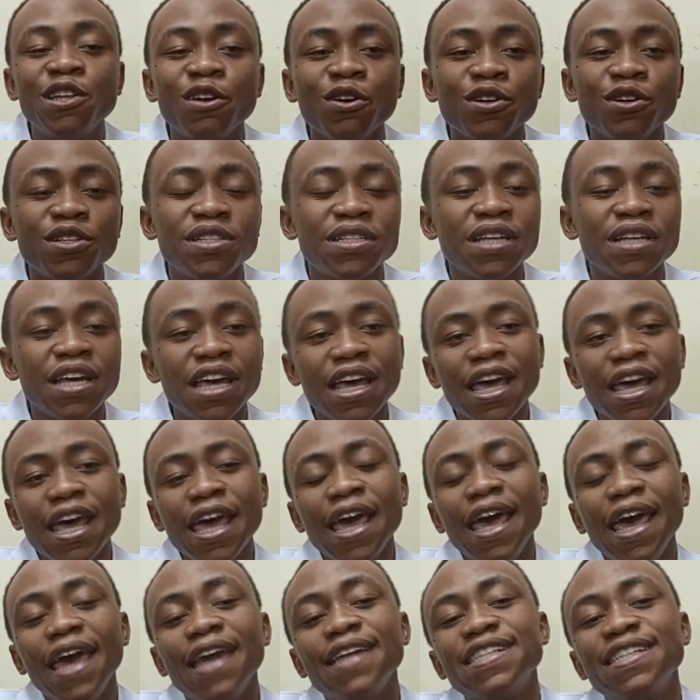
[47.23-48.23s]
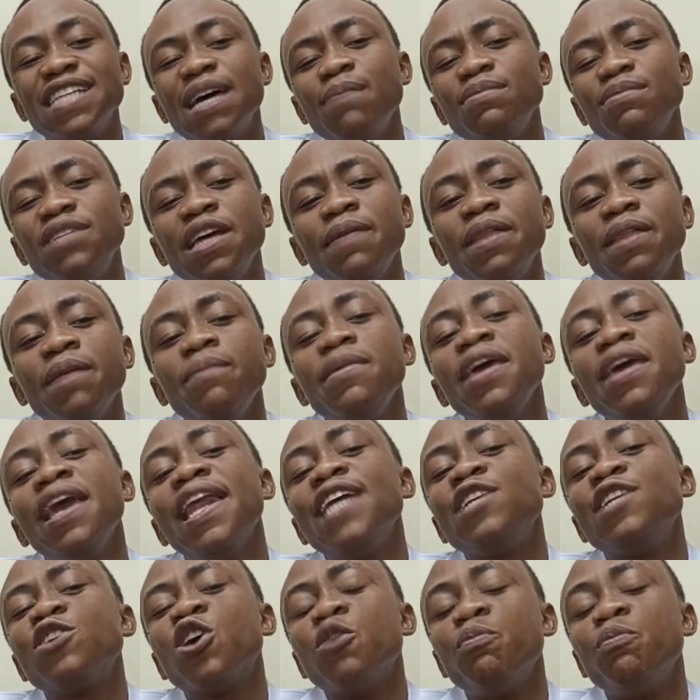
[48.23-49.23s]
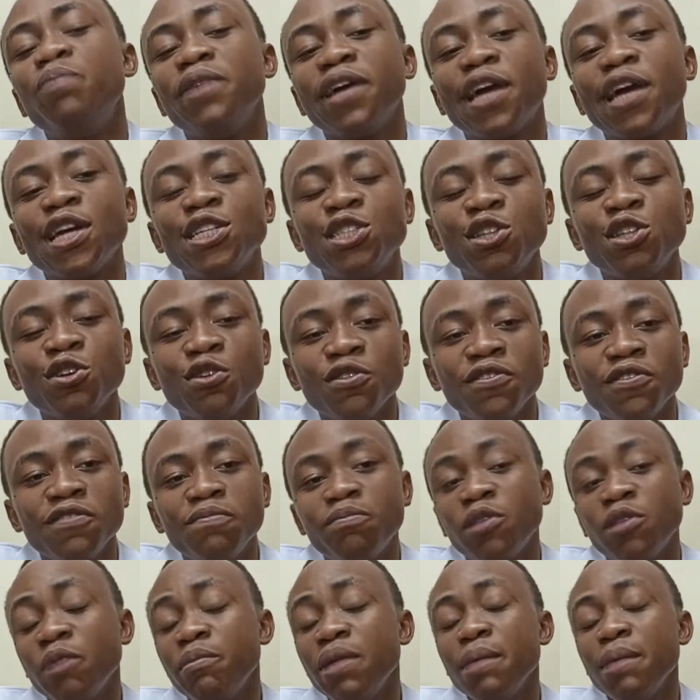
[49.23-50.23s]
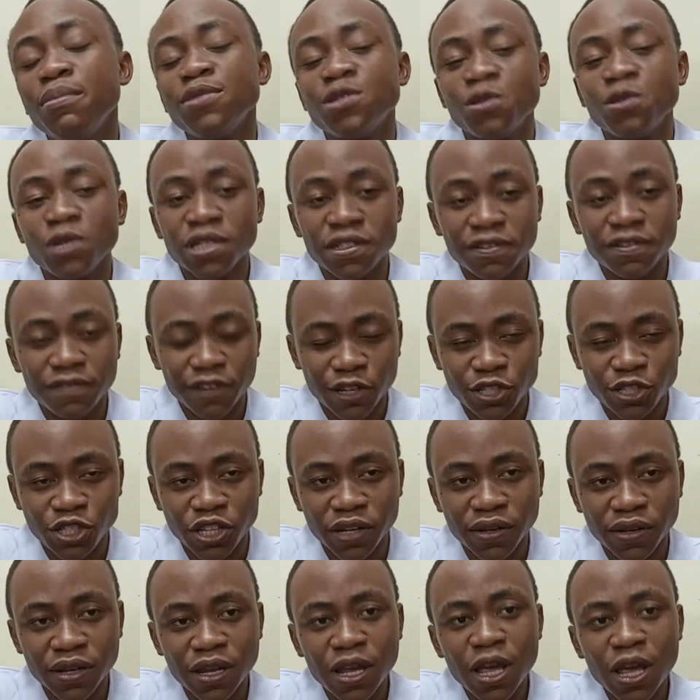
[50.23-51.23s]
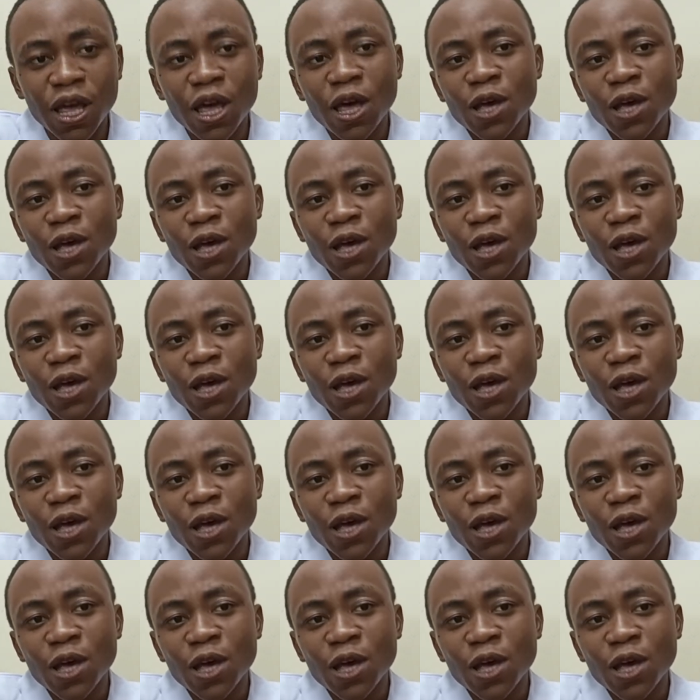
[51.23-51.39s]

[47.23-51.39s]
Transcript: loss, and sometimes there be a late complication of problems with vision.